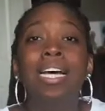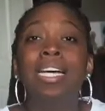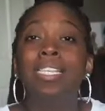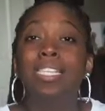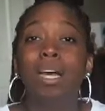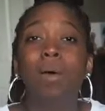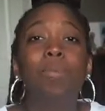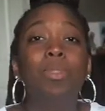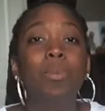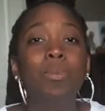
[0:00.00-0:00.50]

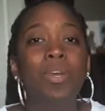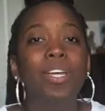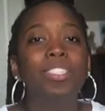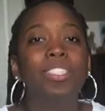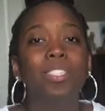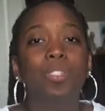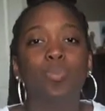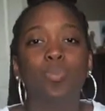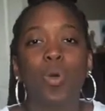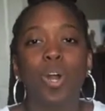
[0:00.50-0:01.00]
Some of the
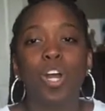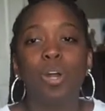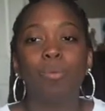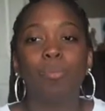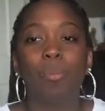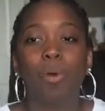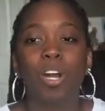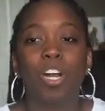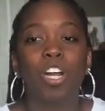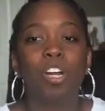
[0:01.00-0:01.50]
pieces were
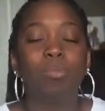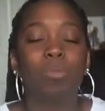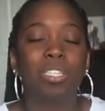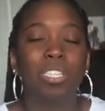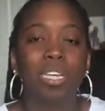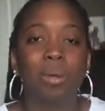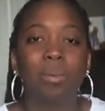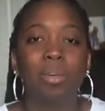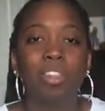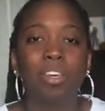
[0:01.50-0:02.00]
burnt, but
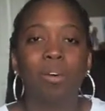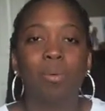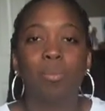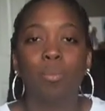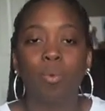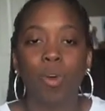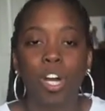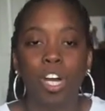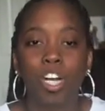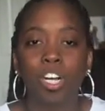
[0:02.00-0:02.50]
some of
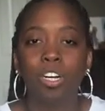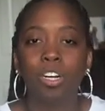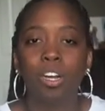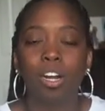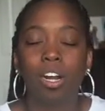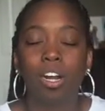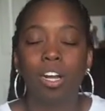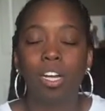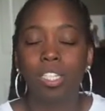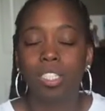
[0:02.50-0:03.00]
them weren't.
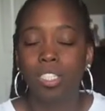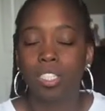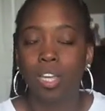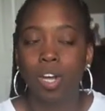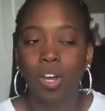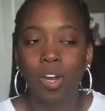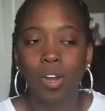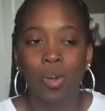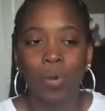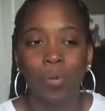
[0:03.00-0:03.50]

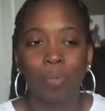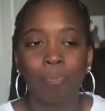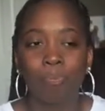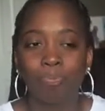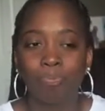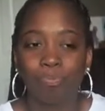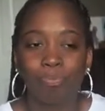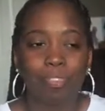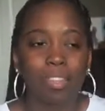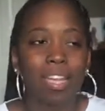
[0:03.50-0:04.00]
So
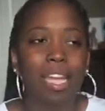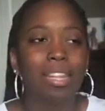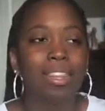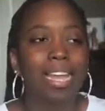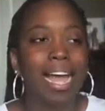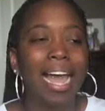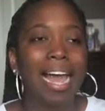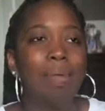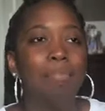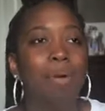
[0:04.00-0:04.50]

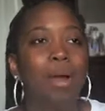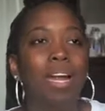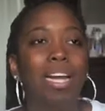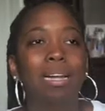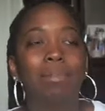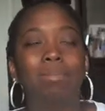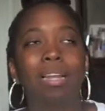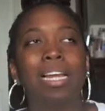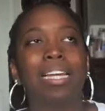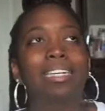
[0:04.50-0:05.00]
that part,
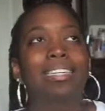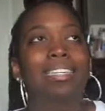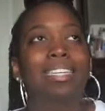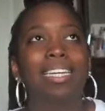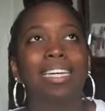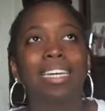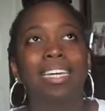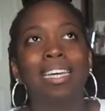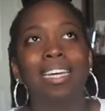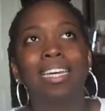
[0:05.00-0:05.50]
I'm like,
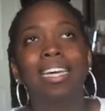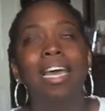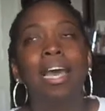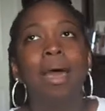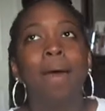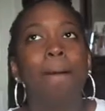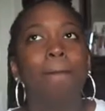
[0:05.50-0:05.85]
eh.